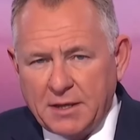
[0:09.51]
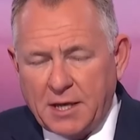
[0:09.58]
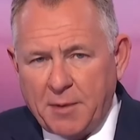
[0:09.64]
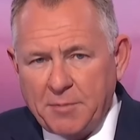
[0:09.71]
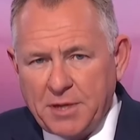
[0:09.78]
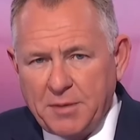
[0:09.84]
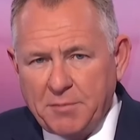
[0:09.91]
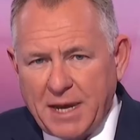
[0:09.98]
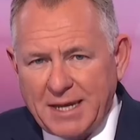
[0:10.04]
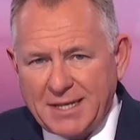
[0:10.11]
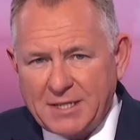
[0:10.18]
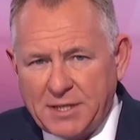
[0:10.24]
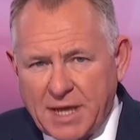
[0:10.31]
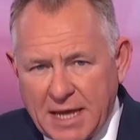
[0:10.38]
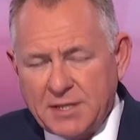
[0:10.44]
The company
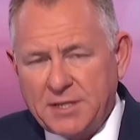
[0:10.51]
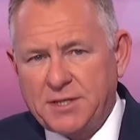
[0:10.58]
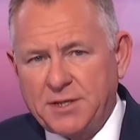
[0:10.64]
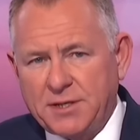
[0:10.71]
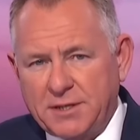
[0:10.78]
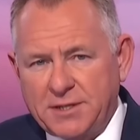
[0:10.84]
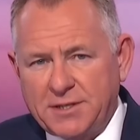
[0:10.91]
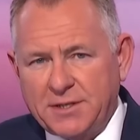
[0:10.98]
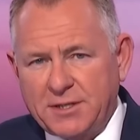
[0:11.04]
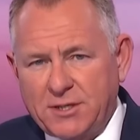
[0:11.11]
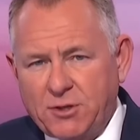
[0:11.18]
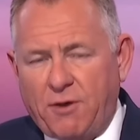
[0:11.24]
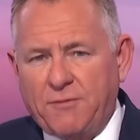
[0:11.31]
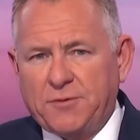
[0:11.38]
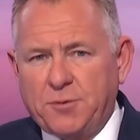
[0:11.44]
makes sensors
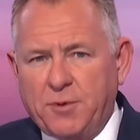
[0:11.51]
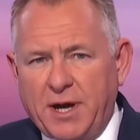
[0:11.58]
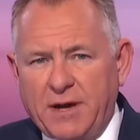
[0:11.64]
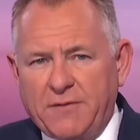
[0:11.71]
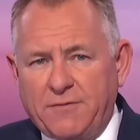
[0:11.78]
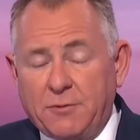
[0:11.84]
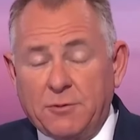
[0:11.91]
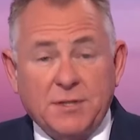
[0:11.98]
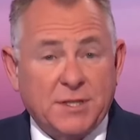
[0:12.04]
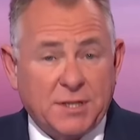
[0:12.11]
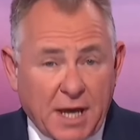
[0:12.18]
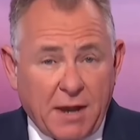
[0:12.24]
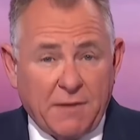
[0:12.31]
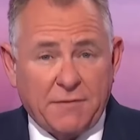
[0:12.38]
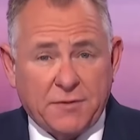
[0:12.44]
and software for
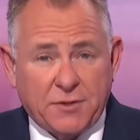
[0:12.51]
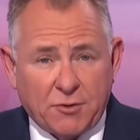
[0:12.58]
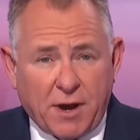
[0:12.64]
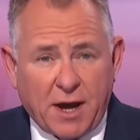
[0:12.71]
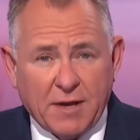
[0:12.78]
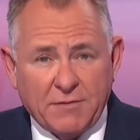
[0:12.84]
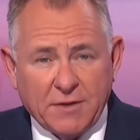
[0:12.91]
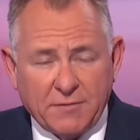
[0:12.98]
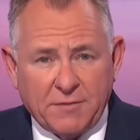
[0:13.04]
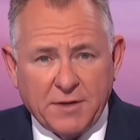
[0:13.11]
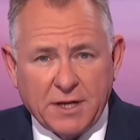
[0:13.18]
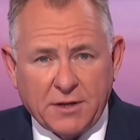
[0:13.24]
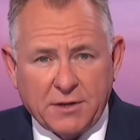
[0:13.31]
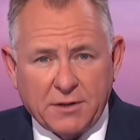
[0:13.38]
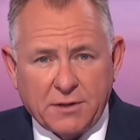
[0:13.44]
self-driving
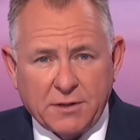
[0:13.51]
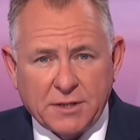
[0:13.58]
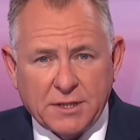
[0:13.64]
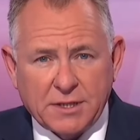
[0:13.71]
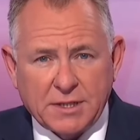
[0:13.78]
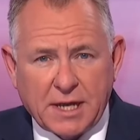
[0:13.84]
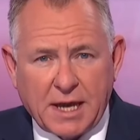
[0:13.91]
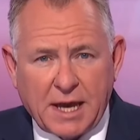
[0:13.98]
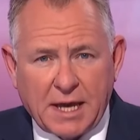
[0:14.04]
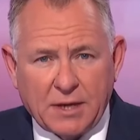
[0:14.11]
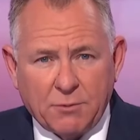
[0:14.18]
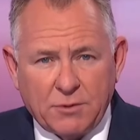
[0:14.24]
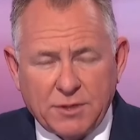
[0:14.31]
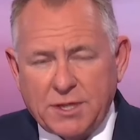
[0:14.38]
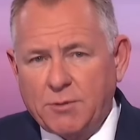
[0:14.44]
vehicles
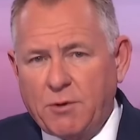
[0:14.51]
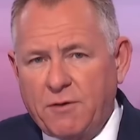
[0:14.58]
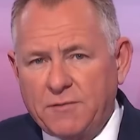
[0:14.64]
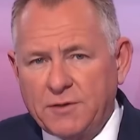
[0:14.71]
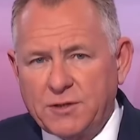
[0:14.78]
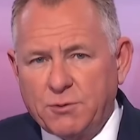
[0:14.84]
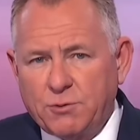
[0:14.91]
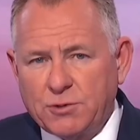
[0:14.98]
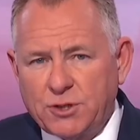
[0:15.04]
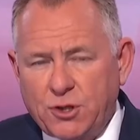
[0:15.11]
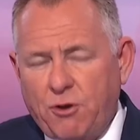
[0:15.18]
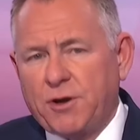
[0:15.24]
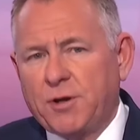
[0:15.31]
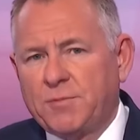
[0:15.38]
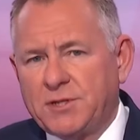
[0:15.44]
and also offers
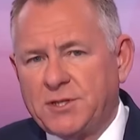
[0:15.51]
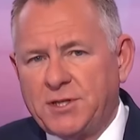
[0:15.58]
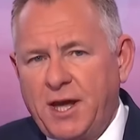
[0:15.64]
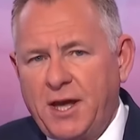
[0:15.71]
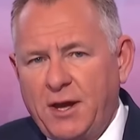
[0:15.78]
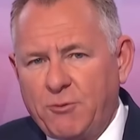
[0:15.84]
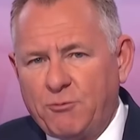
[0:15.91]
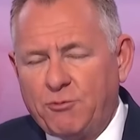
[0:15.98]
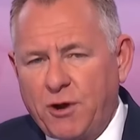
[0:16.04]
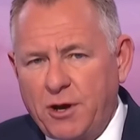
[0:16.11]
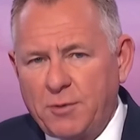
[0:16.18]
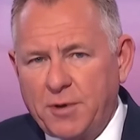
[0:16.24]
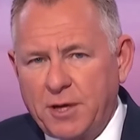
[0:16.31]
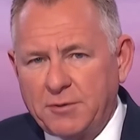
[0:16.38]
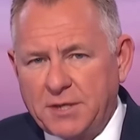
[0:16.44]
autonomous
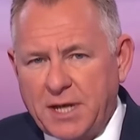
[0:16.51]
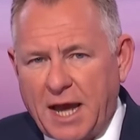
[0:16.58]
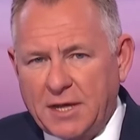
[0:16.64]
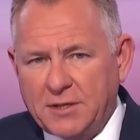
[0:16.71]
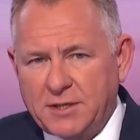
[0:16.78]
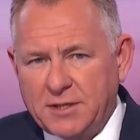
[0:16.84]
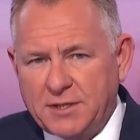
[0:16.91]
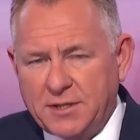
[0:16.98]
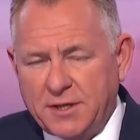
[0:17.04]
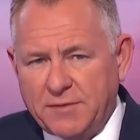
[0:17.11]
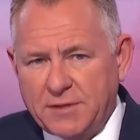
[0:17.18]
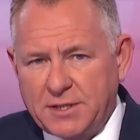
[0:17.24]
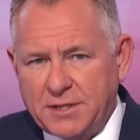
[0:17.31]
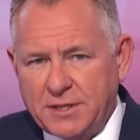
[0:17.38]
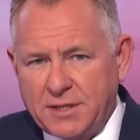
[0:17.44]
robo-taxi
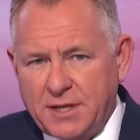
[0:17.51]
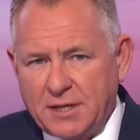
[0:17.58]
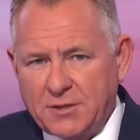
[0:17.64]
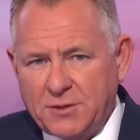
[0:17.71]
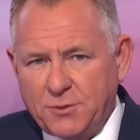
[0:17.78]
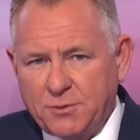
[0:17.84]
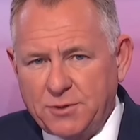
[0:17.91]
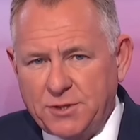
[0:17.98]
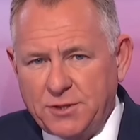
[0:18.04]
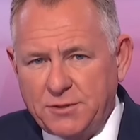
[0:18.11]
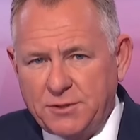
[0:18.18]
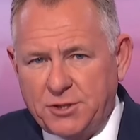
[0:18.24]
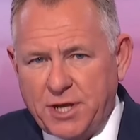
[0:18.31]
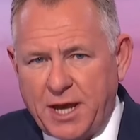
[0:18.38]
services. Let's talk to